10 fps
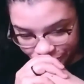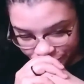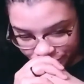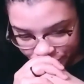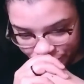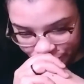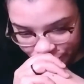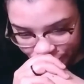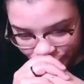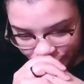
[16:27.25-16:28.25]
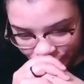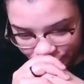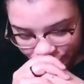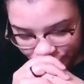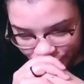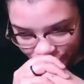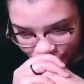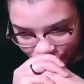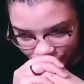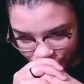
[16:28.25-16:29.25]

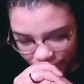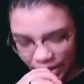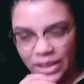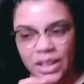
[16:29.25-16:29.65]
(silence)